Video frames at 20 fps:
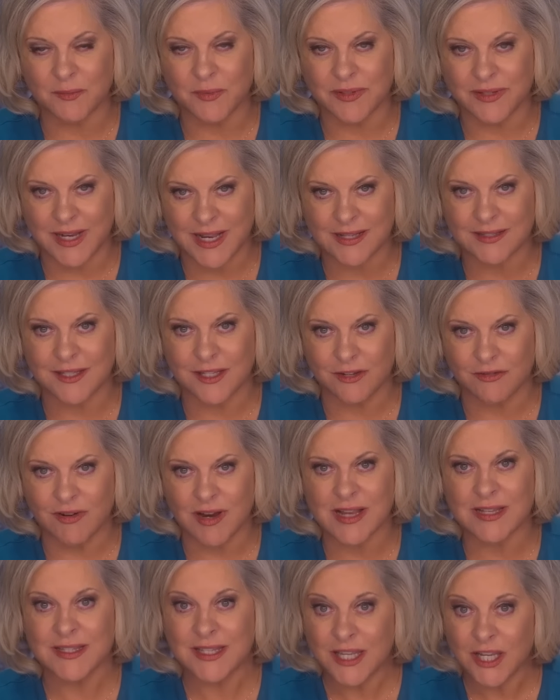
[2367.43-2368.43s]
with Nancy
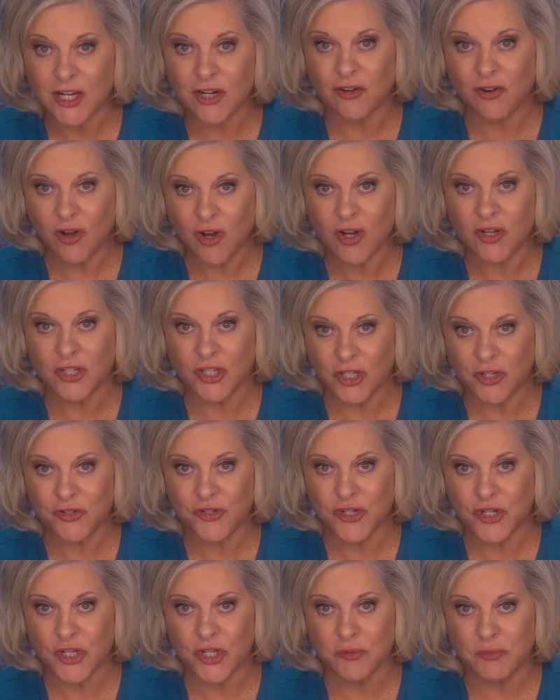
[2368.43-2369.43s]
Grace here on
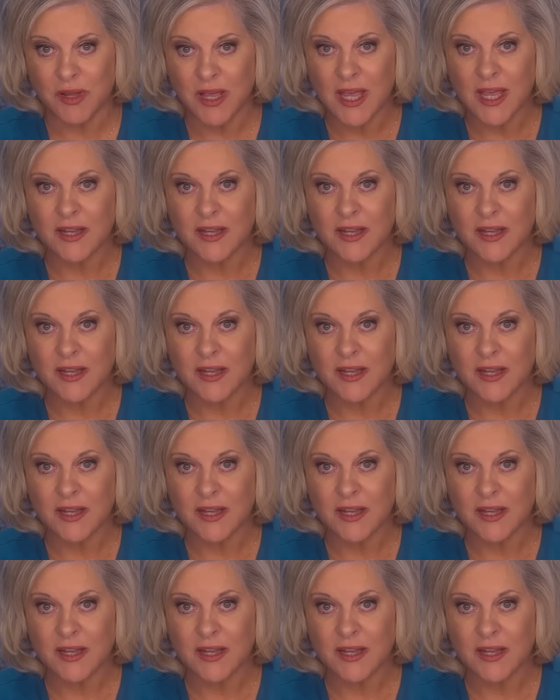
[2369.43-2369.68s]
YouTube.